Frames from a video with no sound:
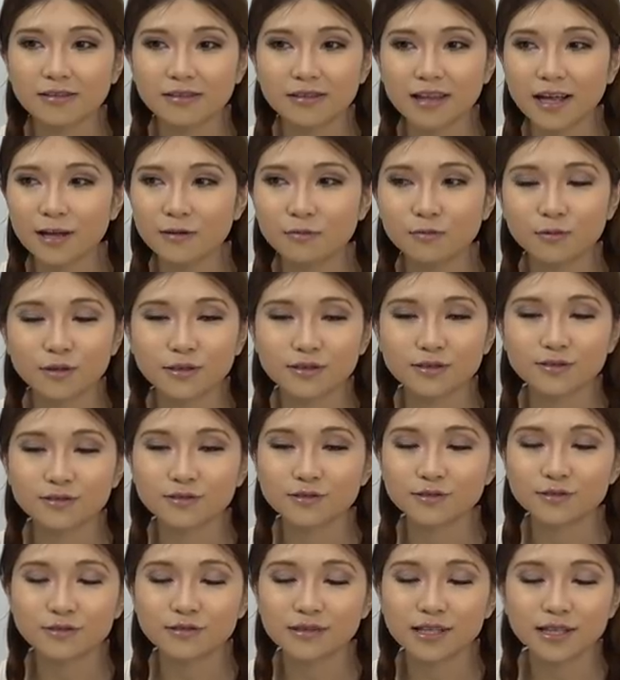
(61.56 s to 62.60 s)
that was
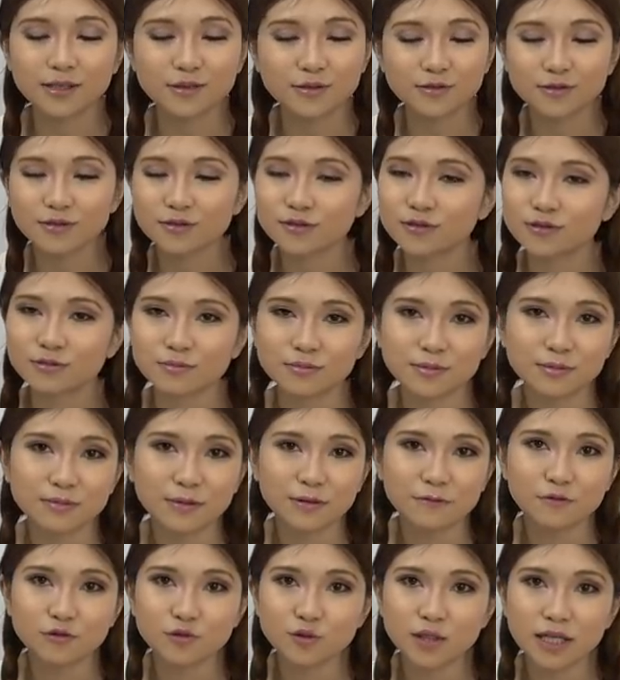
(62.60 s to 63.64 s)
that used to be
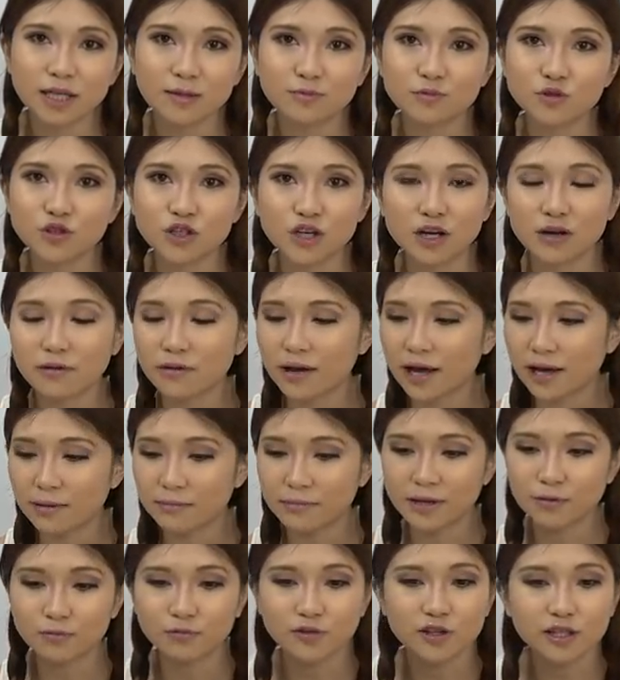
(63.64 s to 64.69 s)
my full-time job. I
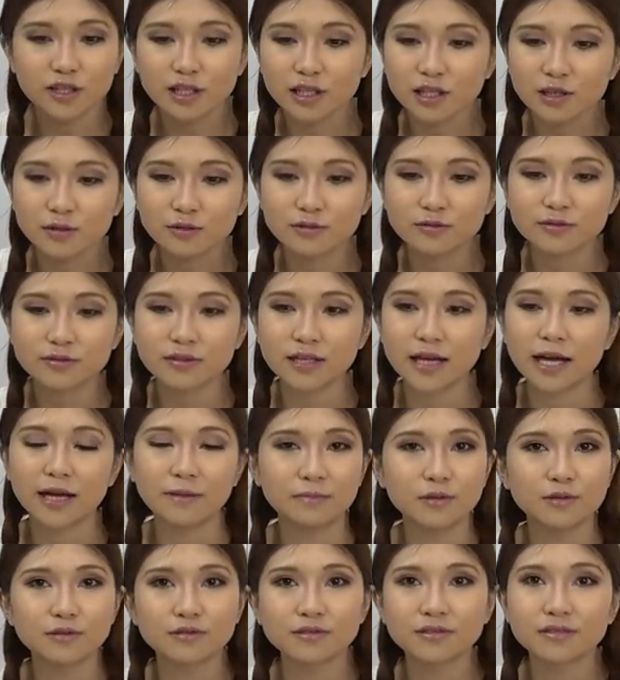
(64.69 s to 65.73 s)
made videos, I
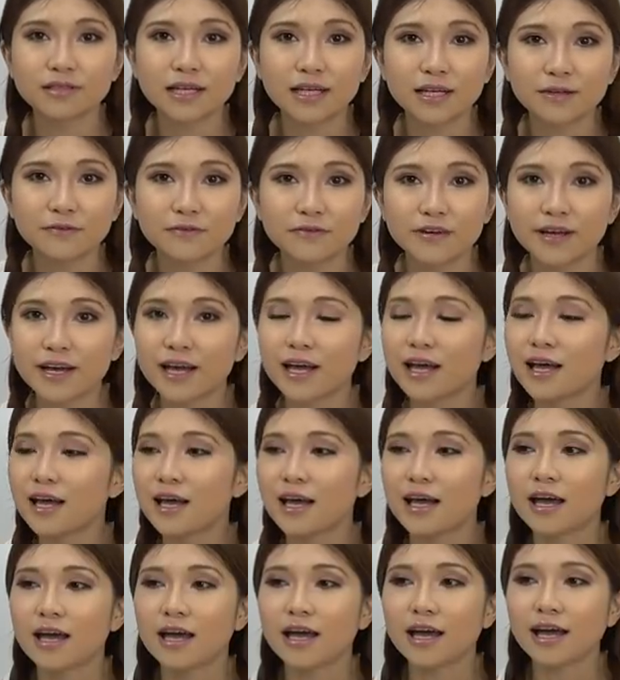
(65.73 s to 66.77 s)
built stuff,
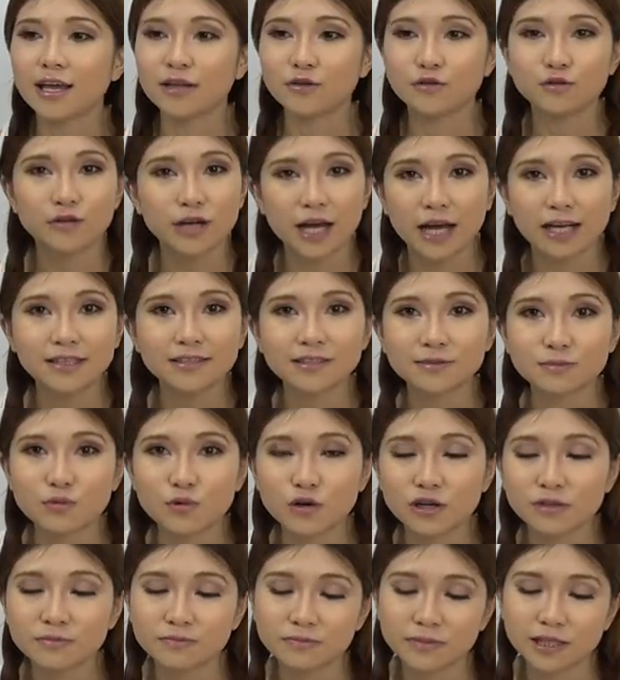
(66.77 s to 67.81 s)
and you guys
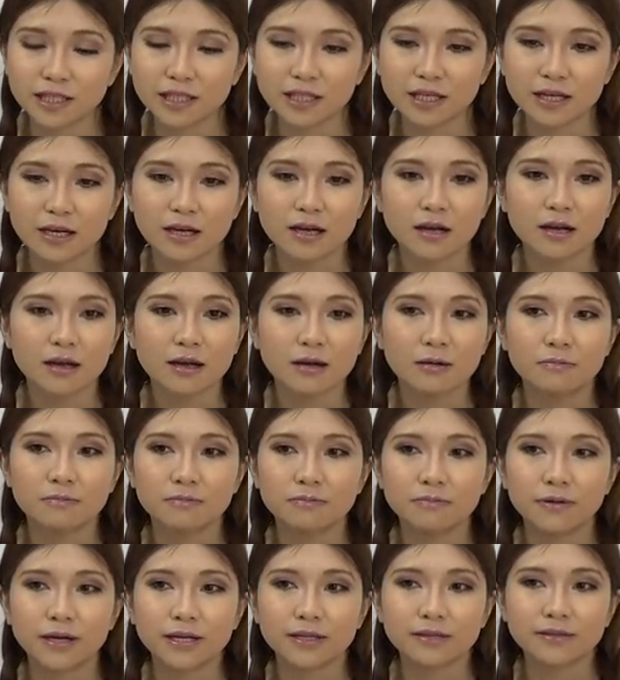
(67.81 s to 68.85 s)
support me.
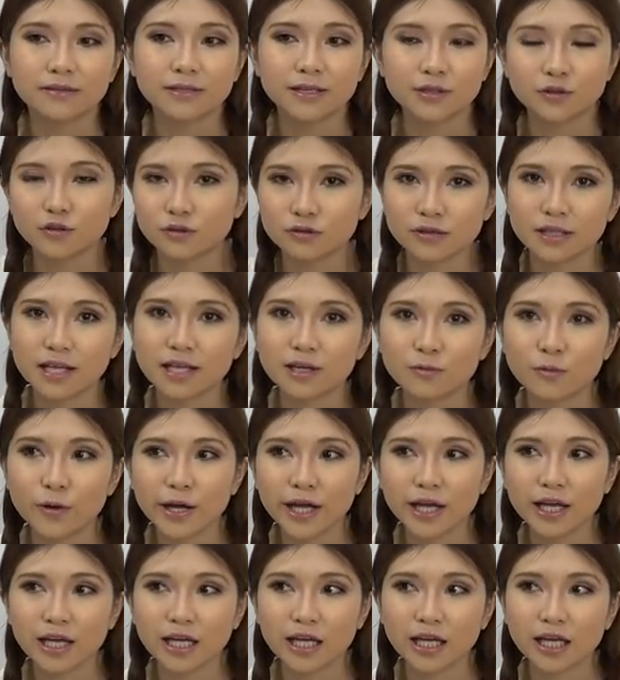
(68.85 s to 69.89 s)
But they took that
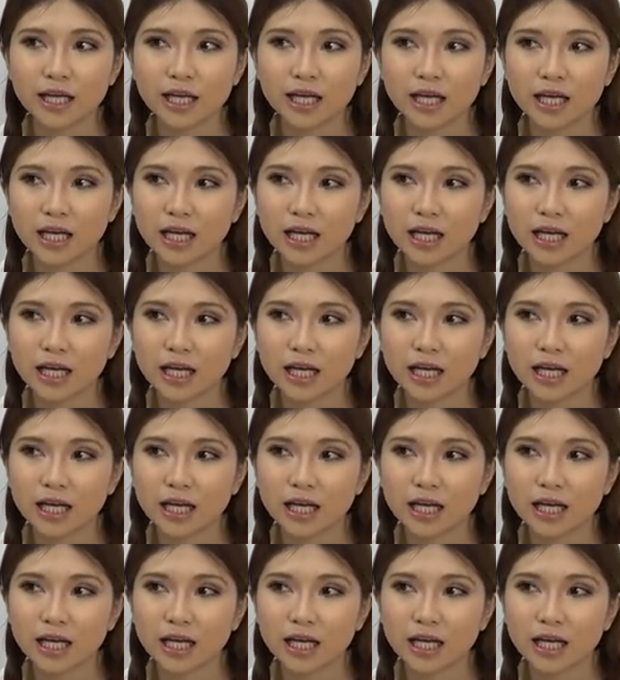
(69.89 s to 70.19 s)
away,